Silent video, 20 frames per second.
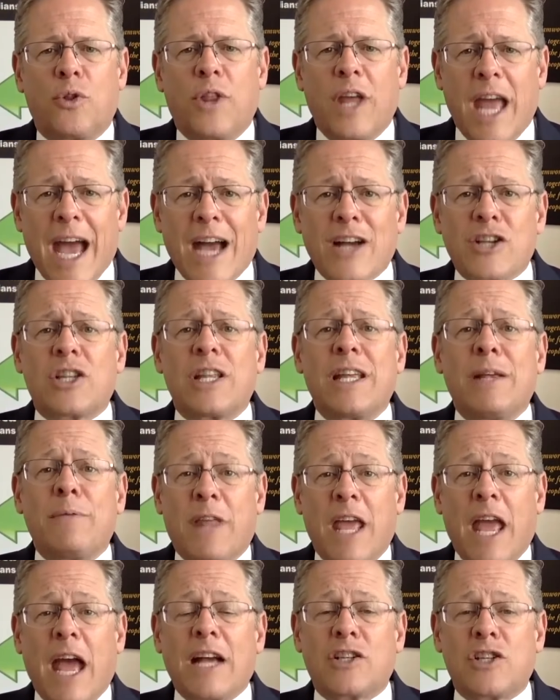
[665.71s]
They actually
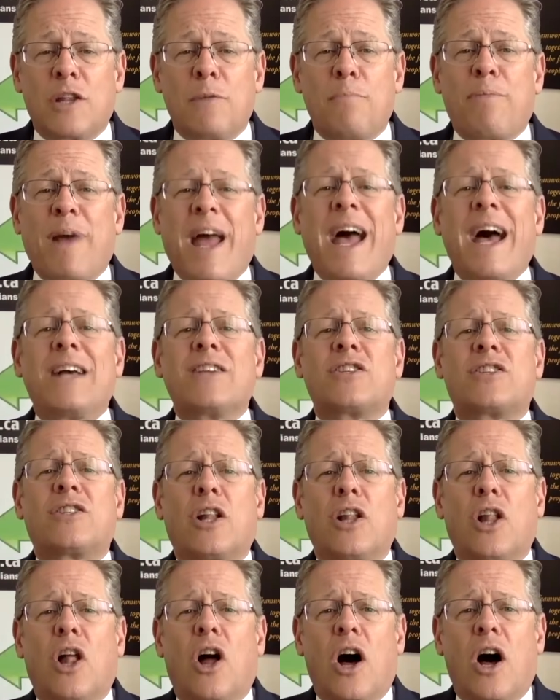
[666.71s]
pass the
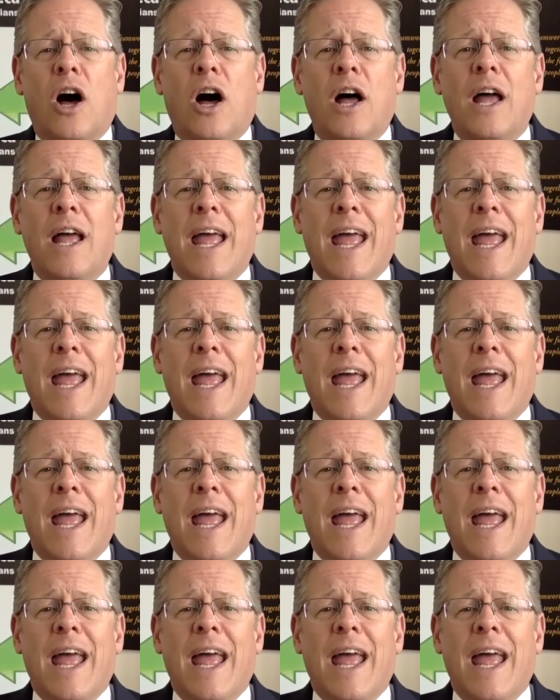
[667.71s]
law